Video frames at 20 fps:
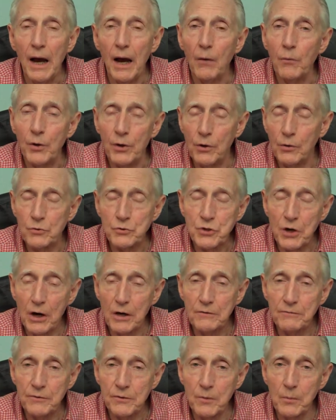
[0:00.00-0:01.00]
We don't
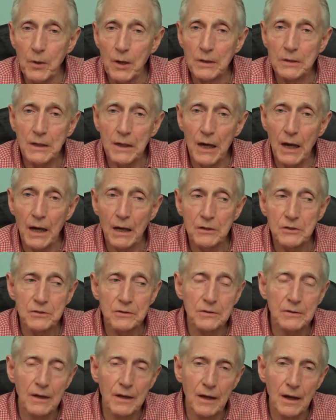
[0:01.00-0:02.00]
charge for the
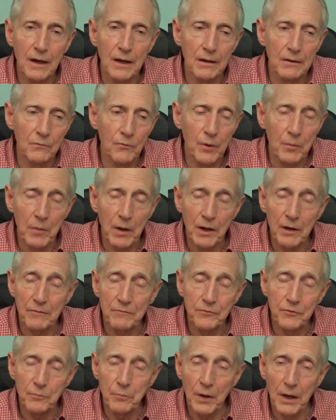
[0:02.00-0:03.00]
broadcast, and we make a
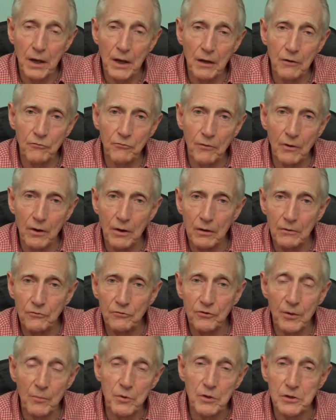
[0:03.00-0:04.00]
few pennies on
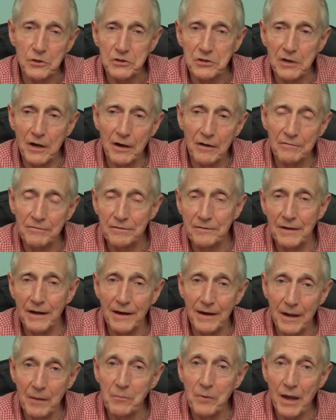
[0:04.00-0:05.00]
some of the stuff, and I'm